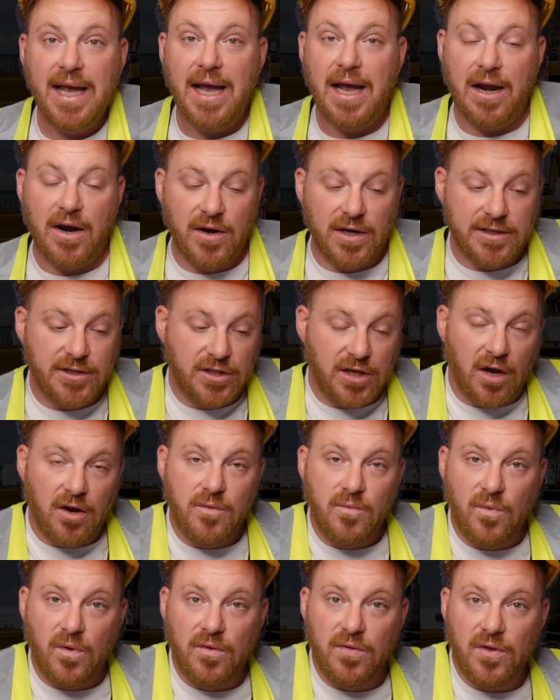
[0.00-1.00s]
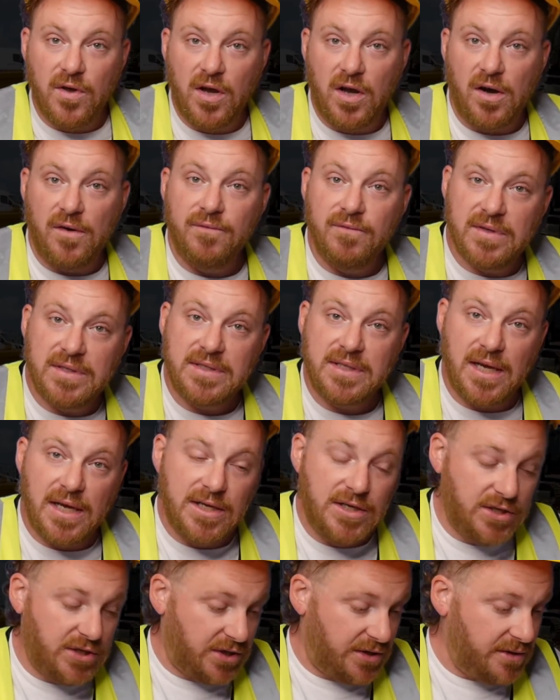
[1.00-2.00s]
and I don't want the
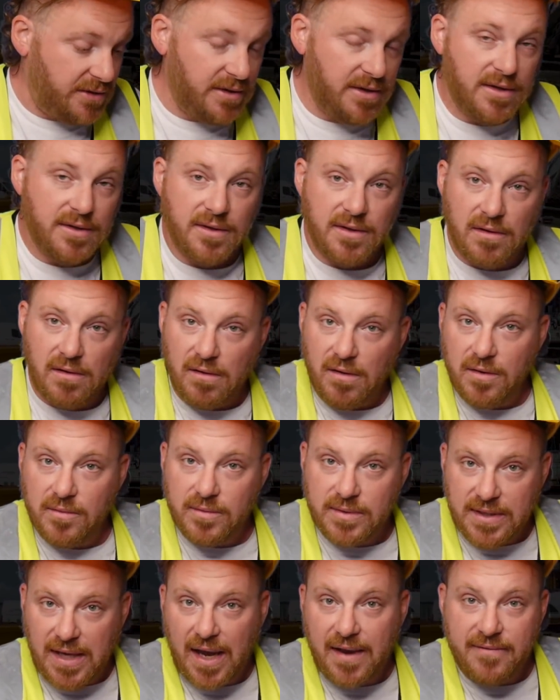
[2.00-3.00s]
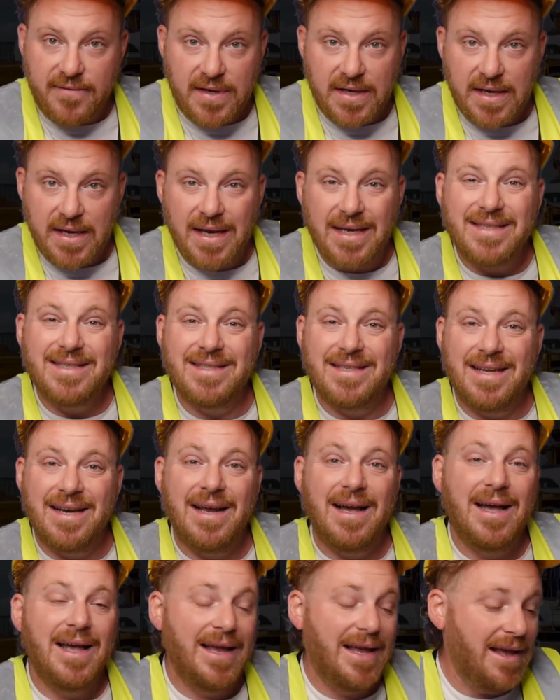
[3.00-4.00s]
conversation that I was having
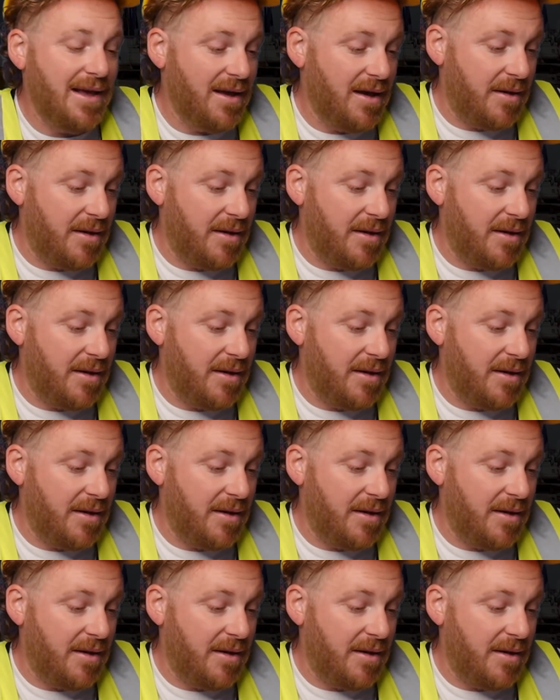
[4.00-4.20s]
yesterday